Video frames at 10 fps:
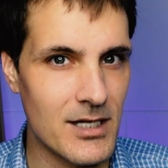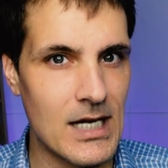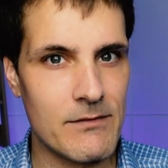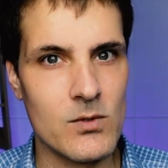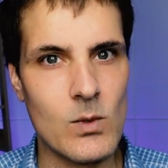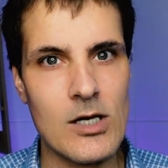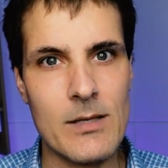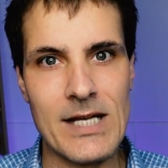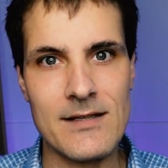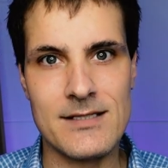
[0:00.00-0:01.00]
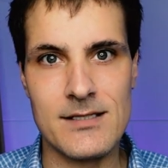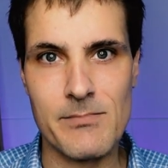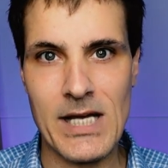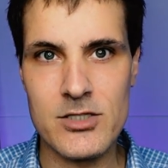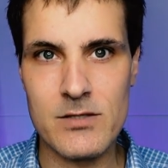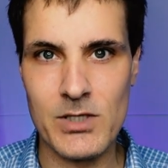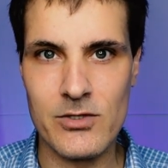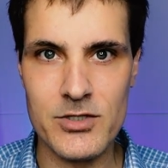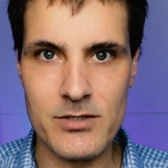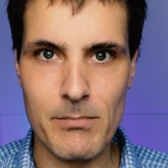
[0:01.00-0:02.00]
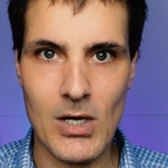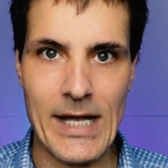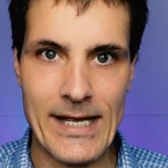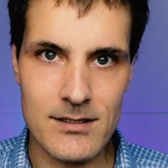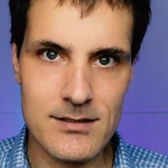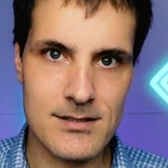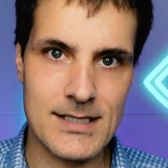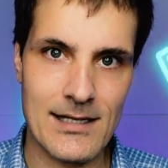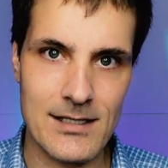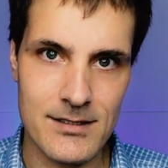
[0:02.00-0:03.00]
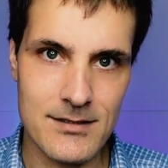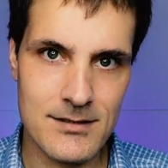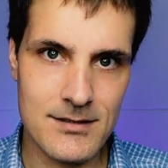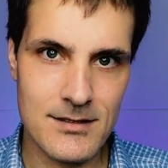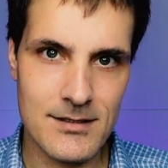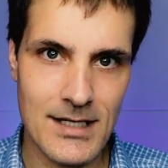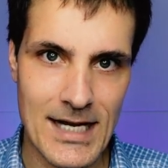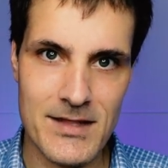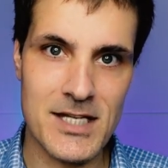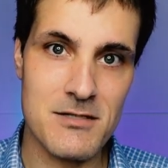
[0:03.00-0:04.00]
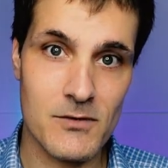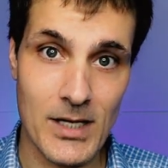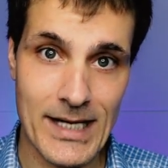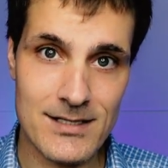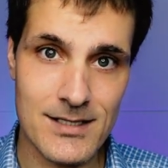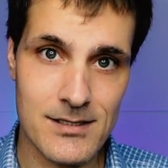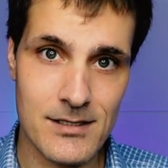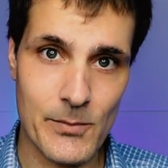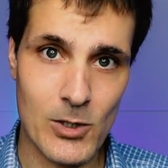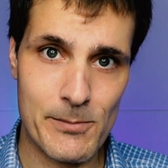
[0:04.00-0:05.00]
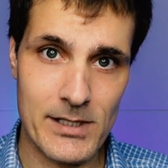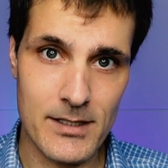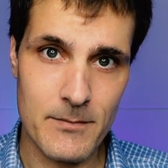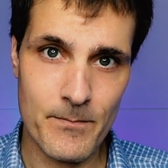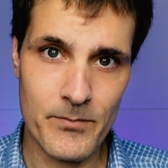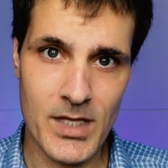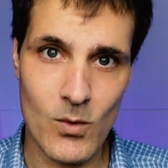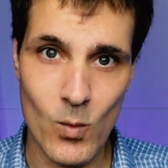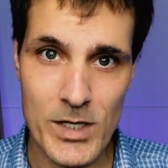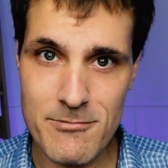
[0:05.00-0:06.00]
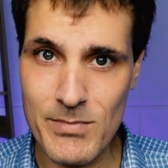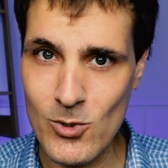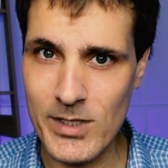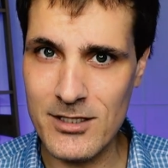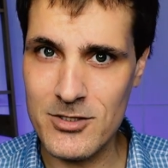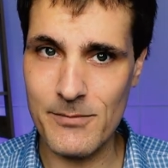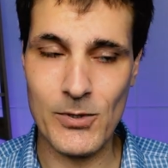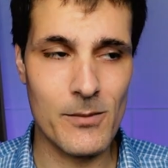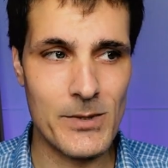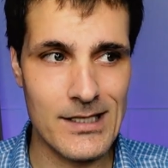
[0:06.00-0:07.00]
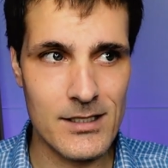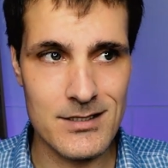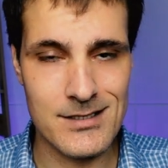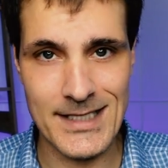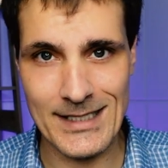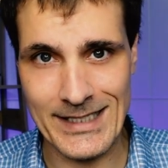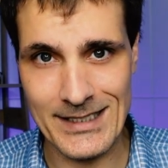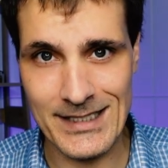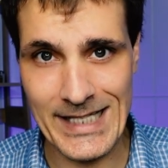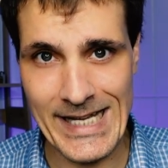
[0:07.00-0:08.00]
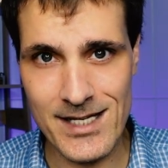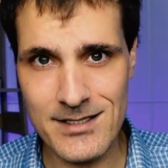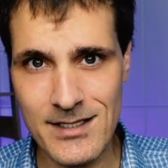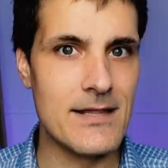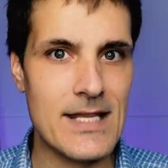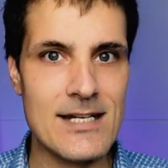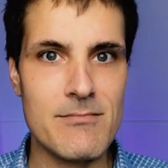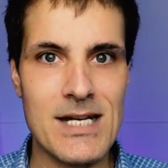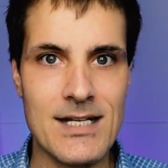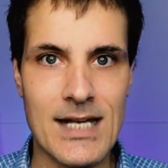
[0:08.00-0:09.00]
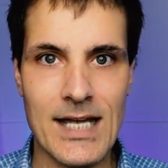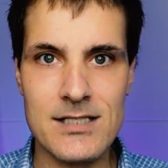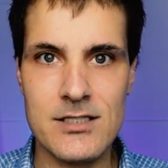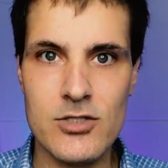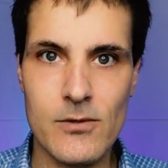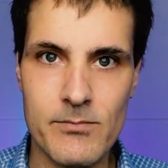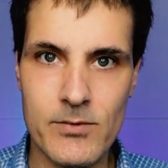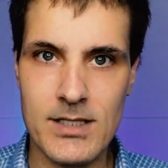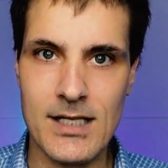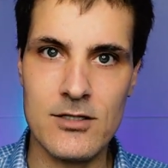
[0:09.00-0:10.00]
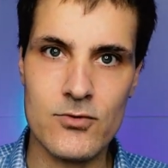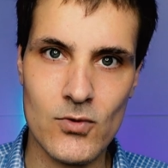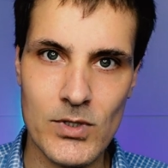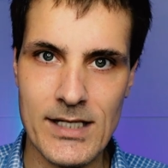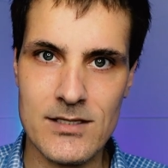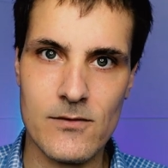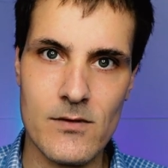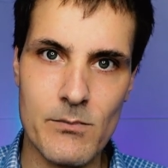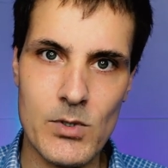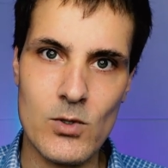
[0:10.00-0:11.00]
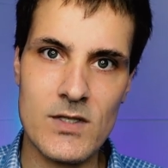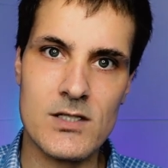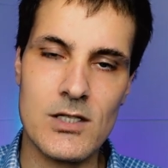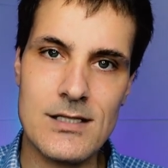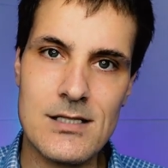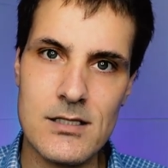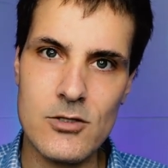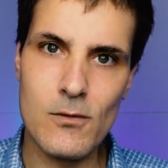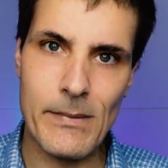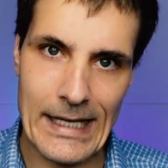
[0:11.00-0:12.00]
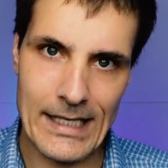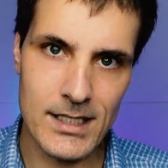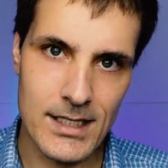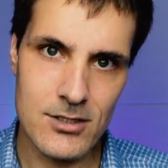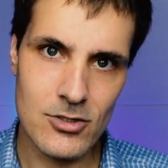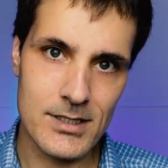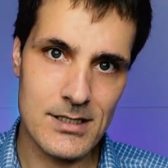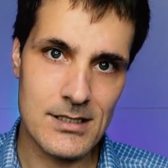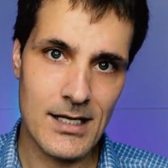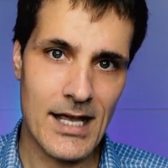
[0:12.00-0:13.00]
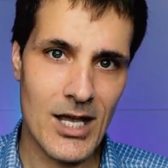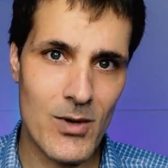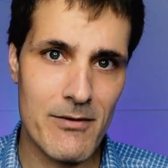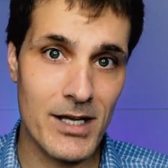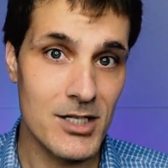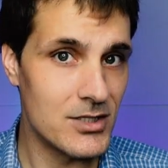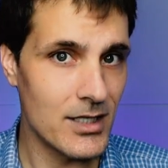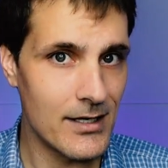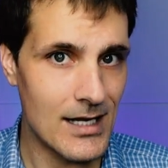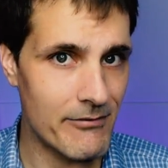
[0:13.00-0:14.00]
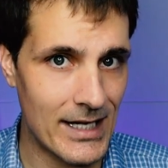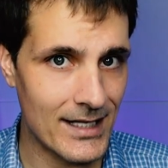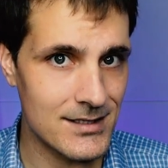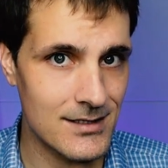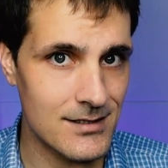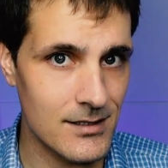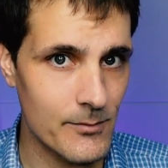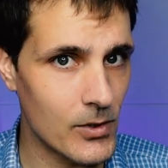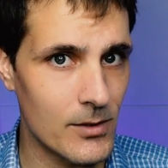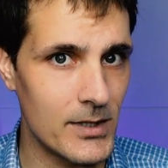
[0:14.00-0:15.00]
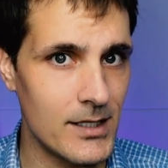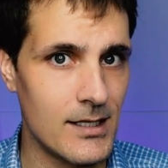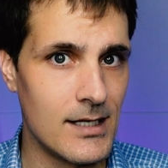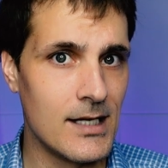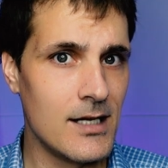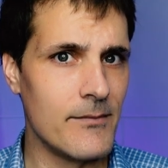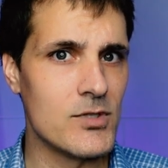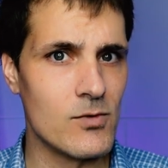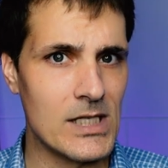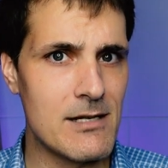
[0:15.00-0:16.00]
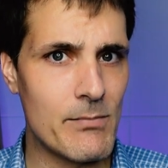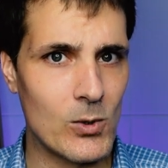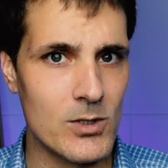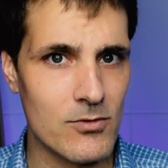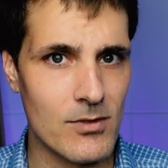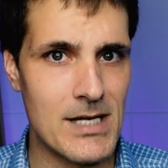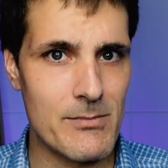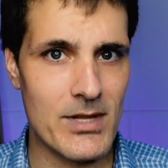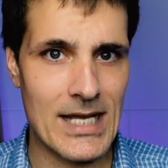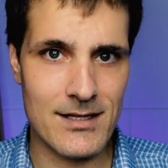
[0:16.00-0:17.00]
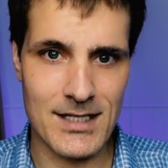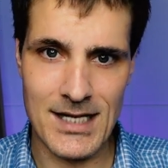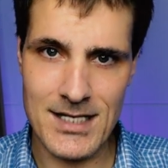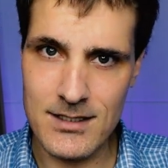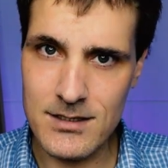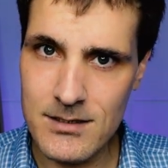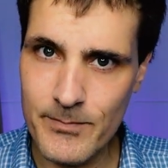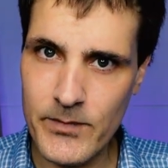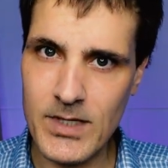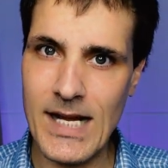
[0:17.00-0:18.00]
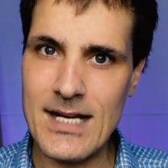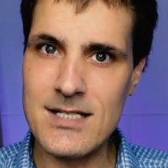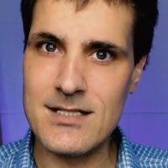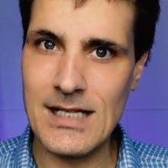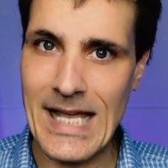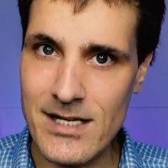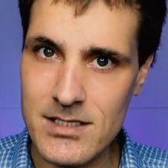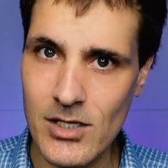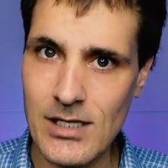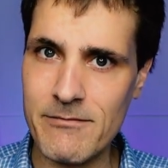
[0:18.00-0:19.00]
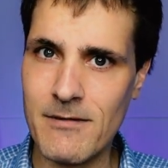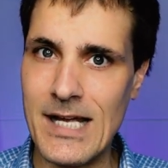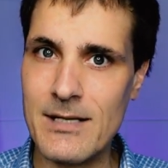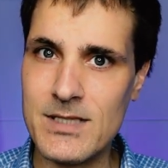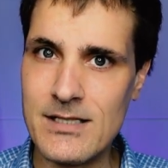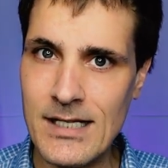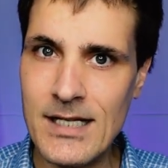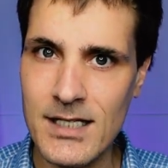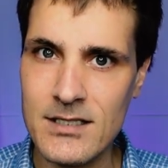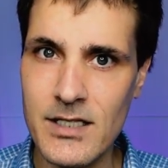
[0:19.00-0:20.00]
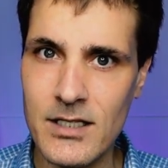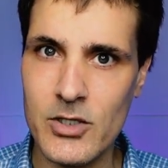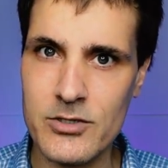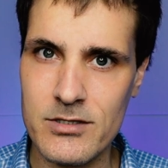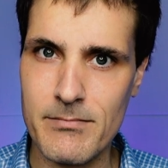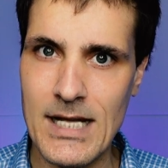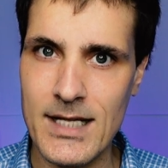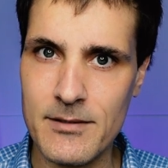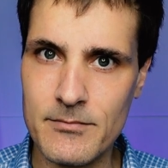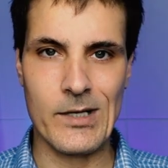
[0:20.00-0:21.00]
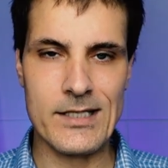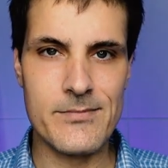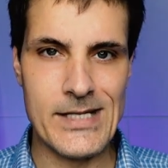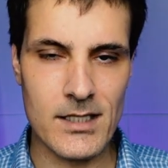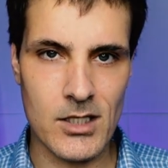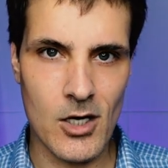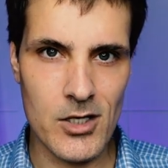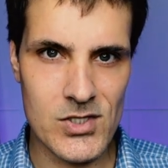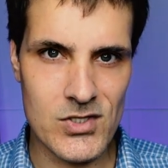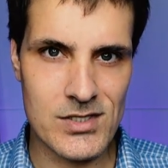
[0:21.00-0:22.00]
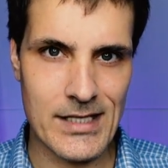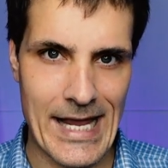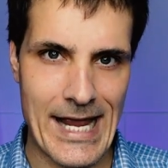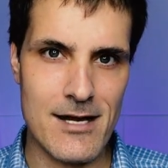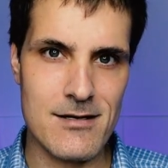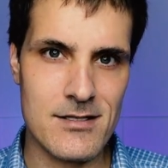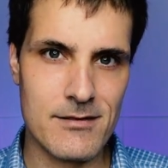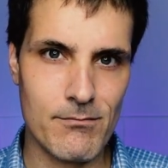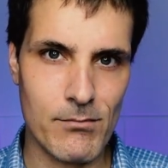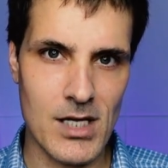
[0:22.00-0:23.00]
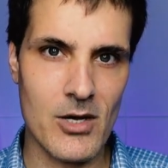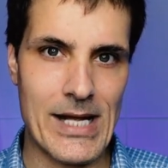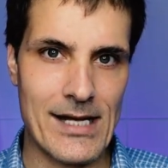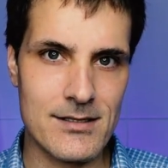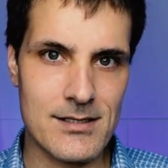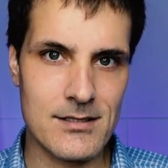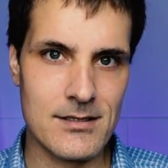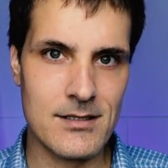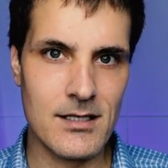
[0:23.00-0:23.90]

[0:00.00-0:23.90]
don't have to worry about this as much because you buy it, settle it, and then you've got access to the property. When you're building a new property, you're settling the land, and then in many cases, you're getting drawdowns from the builder, so you're still paying interest. However, you don't have access to the property. It's really important to remember that any delay in timeframes is going to cost you money. Brings me to costs and blowouts.